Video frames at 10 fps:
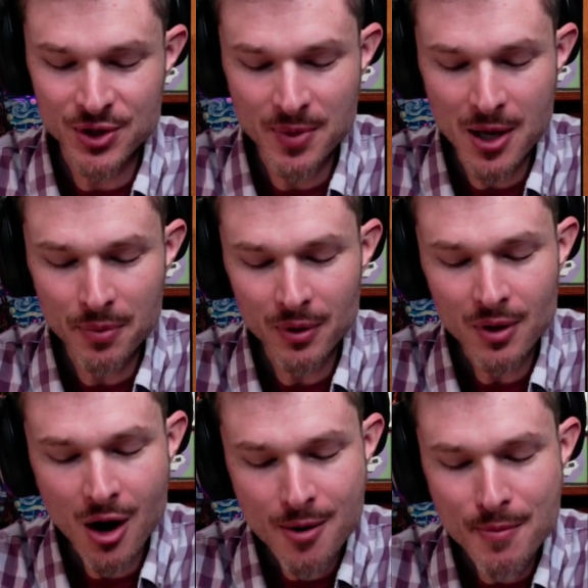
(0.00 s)
people
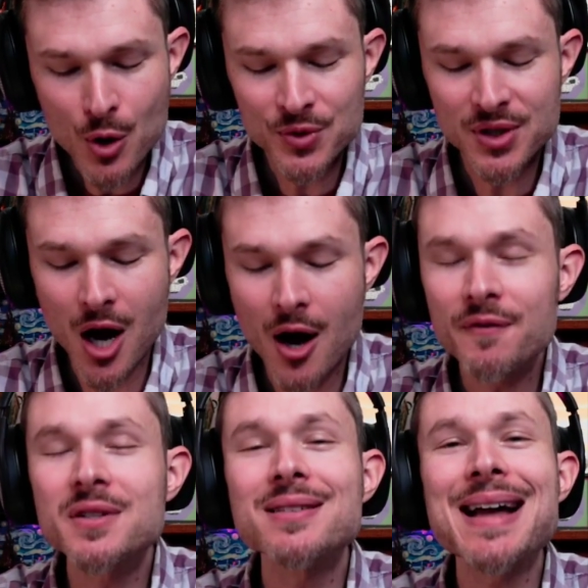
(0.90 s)
are most
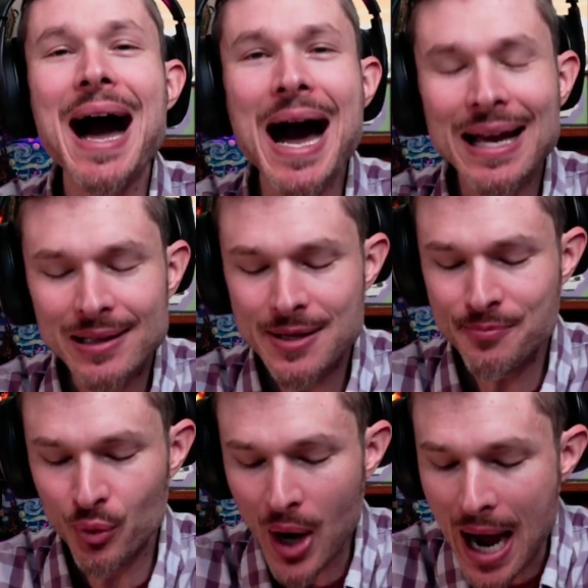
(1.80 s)
often highly
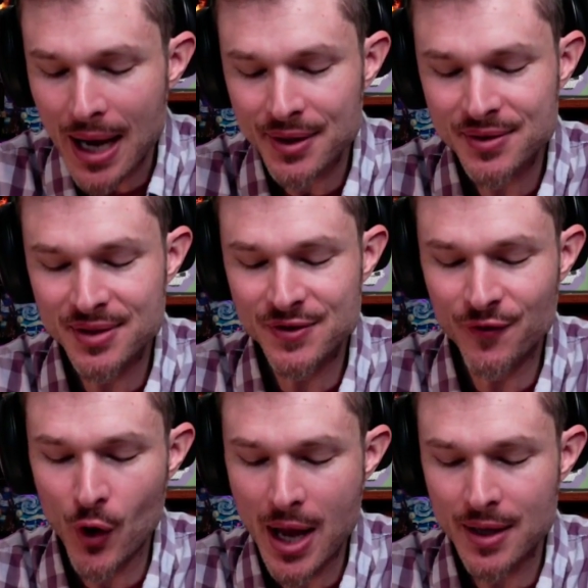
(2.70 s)
prized as
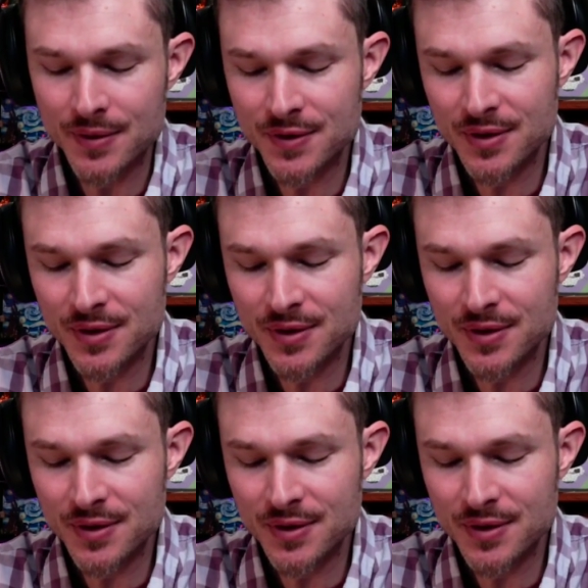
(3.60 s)
friends,